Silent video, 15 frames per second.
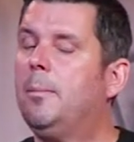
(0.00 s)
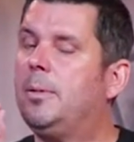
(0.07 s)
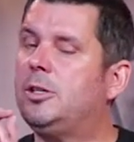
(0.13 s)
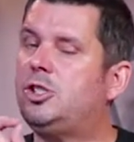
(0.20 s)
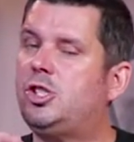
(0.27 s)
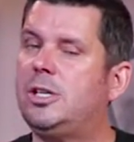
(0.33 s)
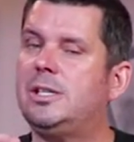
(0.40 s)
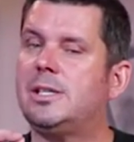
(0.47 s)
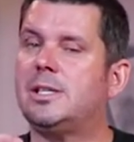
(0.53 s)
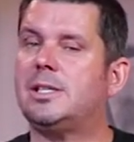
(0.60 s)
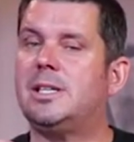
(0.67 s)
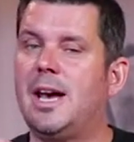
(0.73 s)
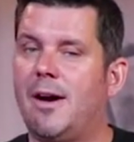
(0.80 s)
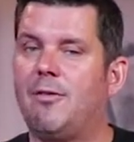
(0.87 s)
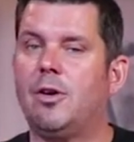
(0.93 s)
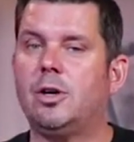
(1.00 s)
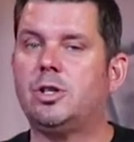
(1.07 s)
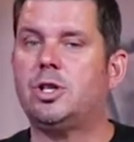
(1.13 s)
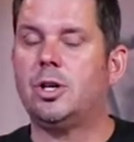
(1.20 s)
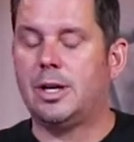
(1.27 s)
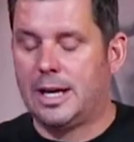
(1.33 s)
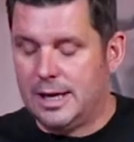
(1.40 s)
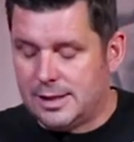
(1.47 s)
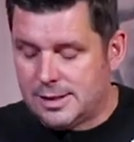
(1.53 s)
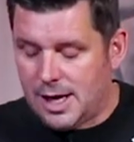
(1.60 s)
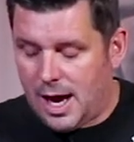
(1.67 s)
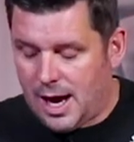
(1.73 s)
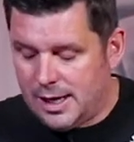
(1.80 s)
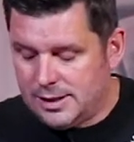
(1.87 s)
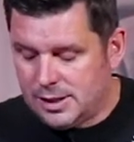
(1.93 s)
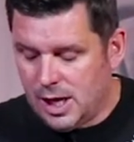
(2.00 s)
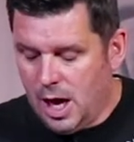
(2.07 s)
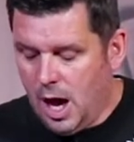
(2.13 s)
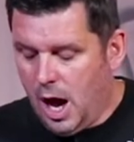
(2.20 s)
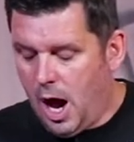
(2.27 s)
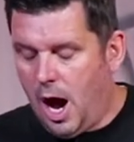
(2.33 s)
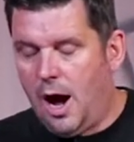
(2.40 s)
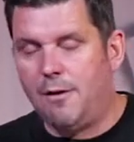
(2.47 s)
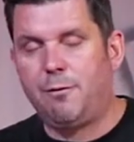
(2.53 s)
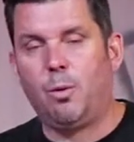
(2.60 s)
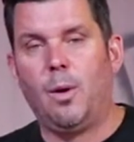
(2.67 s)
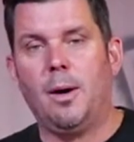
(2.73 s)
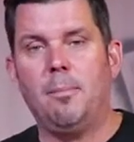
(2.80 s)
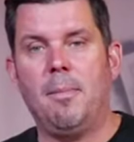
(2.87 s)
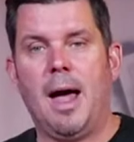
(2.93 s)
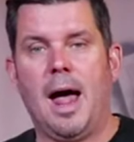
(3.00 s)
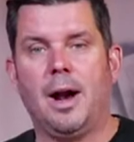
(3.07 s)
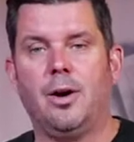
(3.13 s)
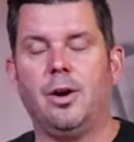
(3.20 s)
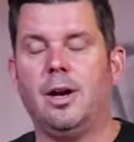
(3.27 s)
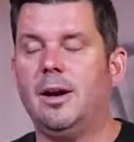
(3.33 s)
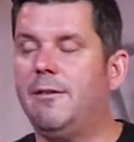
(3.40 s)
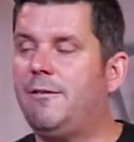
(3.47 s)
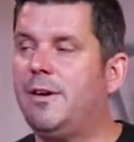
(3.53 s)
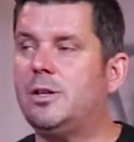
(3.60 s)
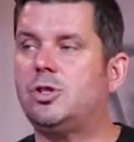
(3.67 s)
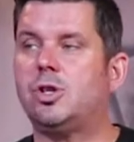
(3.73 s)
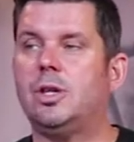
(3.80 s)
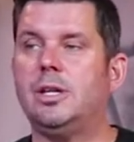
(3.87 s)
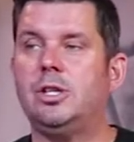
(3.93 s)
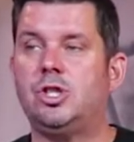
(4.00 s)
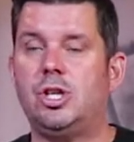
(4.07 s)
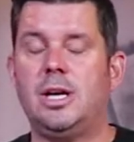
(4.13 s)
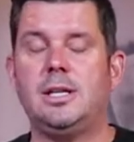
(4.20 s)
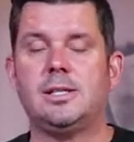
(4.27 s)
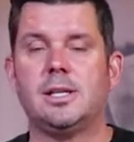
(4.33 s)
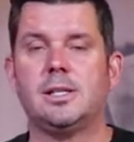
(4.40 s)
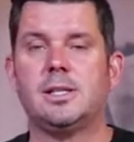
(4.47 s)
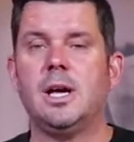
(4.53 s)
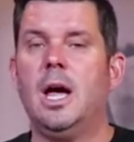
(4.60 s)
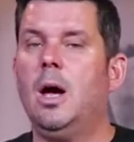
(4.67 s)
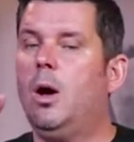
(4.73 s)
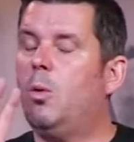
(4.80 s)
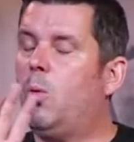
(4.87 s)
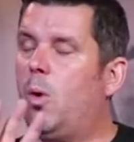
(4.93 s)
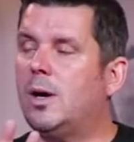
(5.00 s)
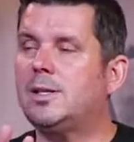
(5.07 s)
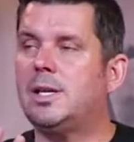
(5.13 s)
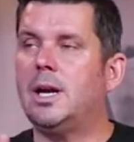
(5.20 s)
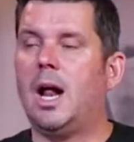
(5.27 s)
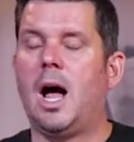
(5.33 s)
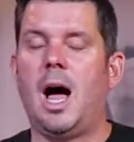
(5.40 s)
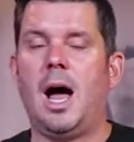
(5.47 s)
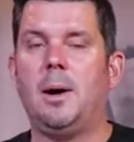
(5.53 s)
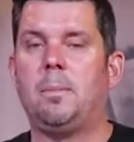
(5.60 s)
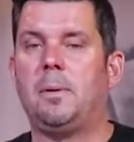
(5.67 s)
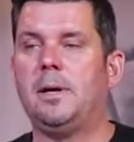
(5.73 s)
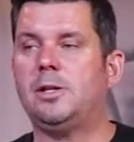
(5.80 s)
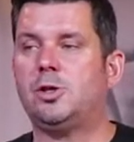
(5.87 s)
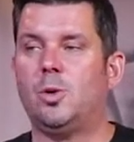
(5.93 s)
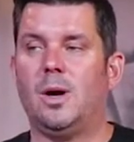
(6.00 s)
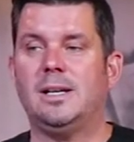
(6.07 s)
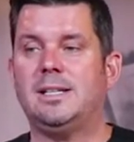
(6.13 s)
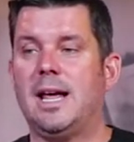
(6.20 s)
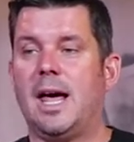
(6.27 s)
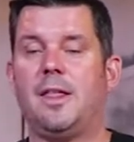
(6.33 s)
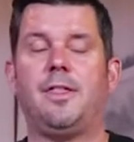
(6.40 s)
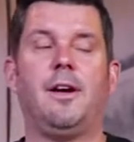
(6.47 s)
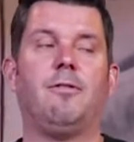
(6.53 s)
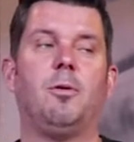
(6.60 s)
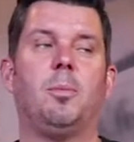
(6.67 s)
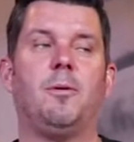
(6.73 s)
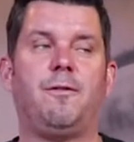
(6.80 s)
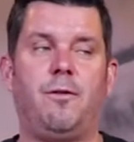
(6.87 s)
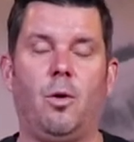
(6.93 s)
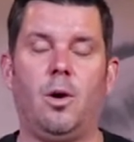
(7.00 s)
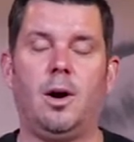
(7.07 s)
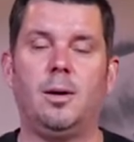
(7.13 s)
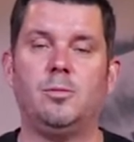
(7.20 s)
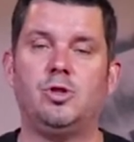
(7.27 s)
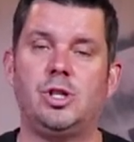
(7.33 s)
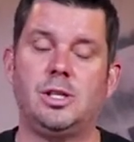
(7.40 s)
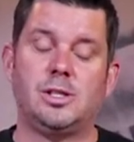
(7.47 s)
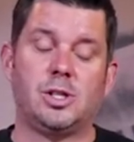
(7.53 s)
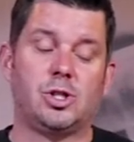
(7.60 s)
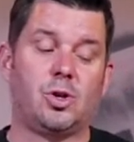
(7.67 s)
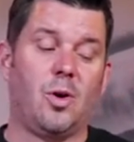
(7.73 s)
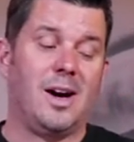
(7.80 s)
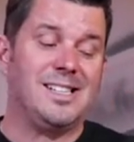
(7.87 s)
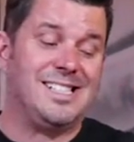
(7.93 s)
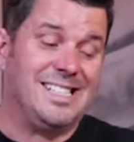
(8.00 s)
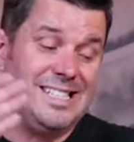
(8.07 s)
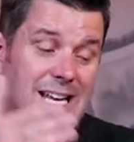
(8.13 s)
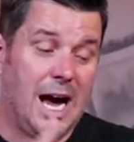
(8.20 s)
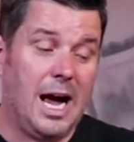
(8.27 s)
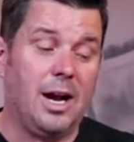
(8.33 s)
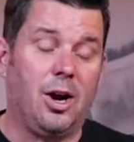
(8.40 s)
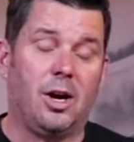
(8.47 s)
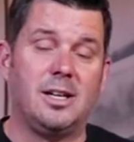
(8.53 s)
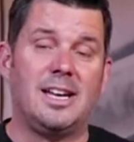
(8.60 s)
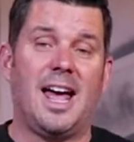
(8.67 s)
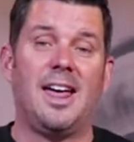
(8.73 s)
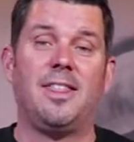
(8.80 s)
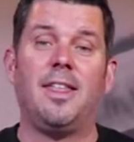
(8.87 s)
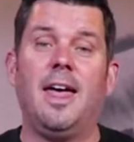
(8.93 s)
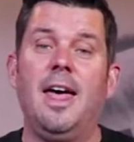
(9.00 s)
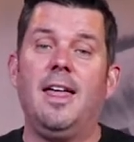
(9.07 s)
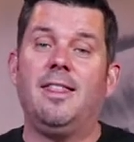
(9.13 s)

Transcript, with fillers: But Jesus never took his eyes off what mattered. And eventually, Jesus wasn't a high priest who had death ever before him. Jesus Christ died our death.